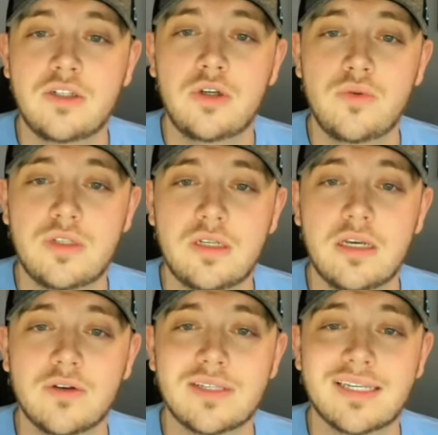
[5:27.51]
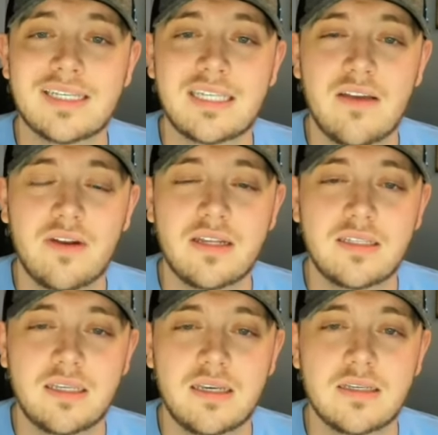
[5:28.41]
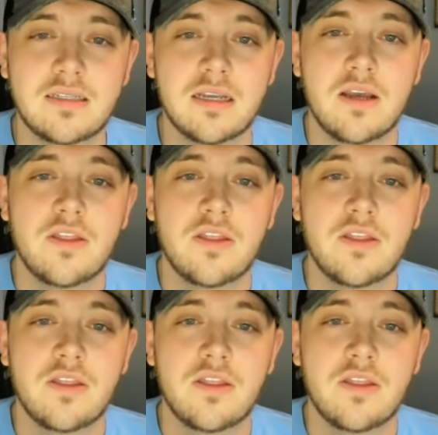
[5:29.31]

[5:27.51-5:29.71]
2 steals, 7 assists,